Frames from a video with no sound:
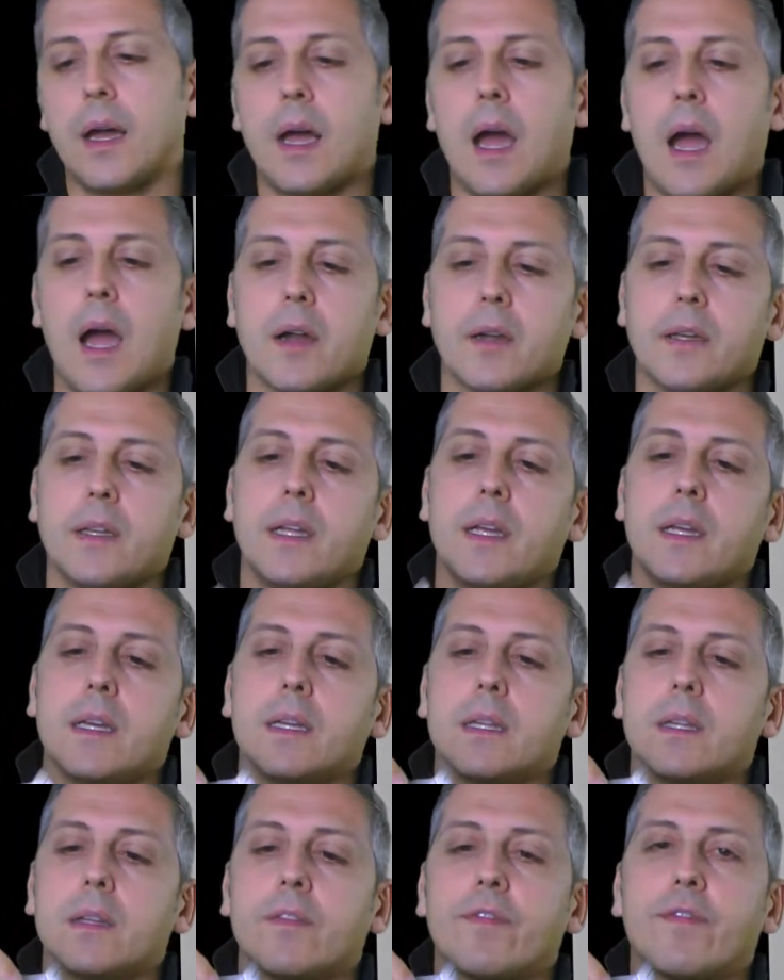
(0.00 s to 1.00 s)
are
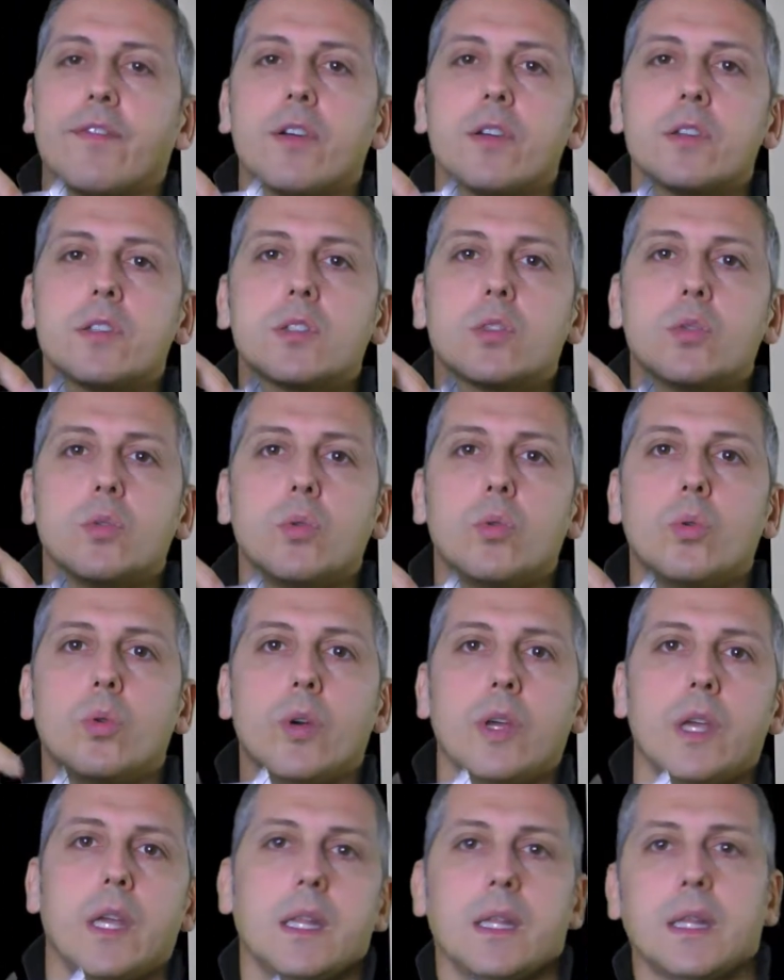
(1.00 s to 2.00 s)
the first two
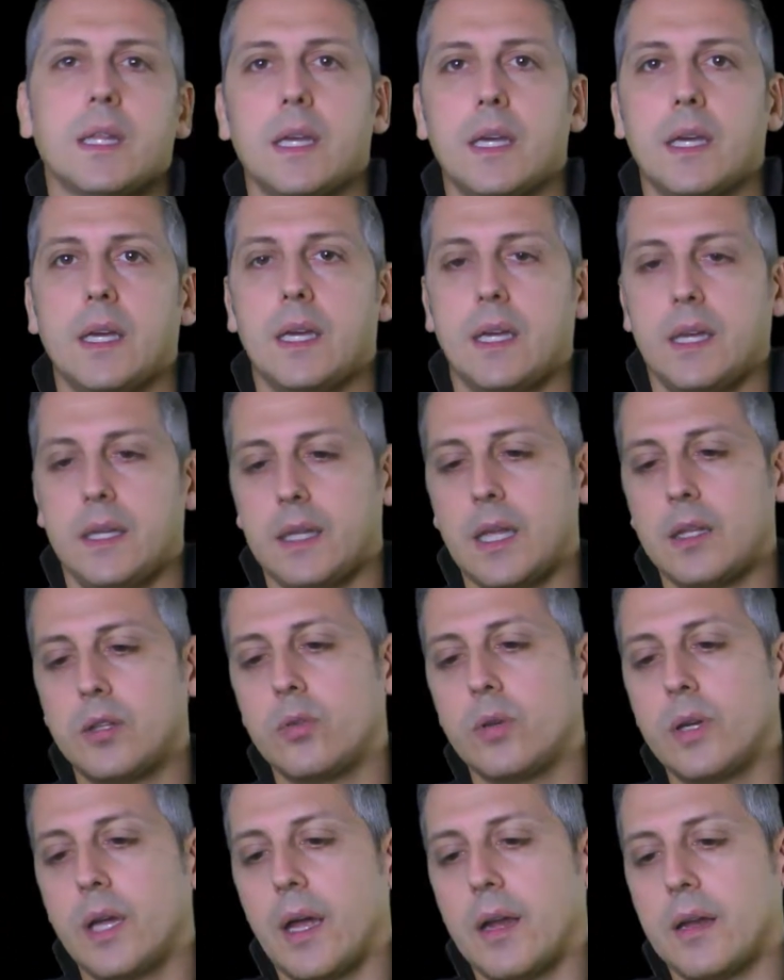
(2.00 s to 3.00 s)
that
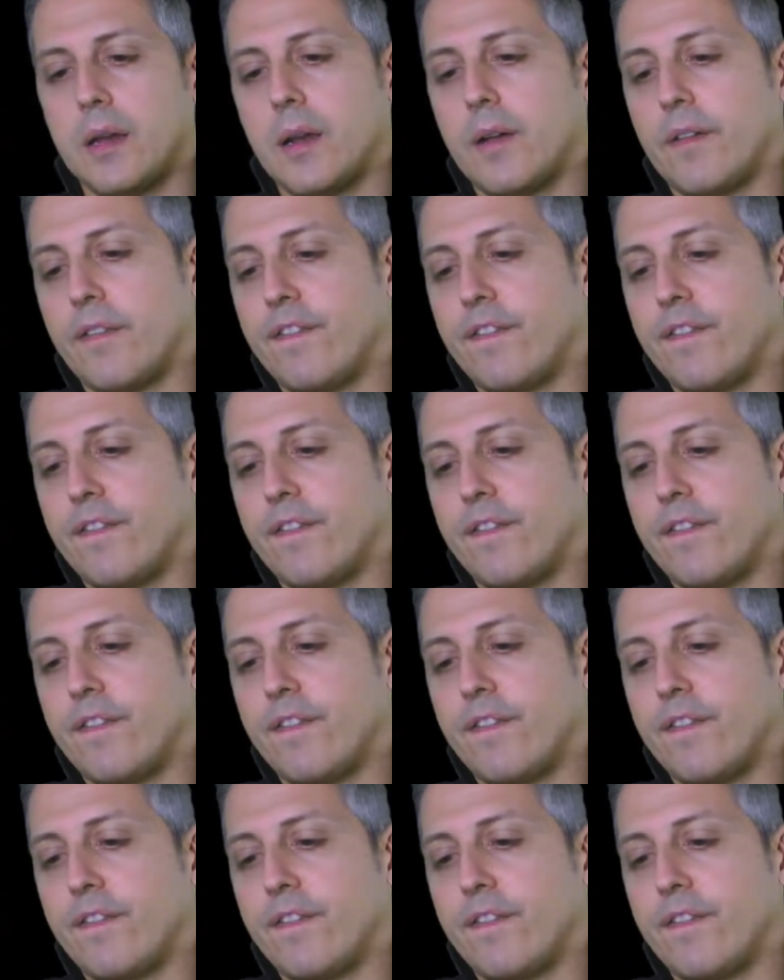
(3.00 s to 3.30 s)
you can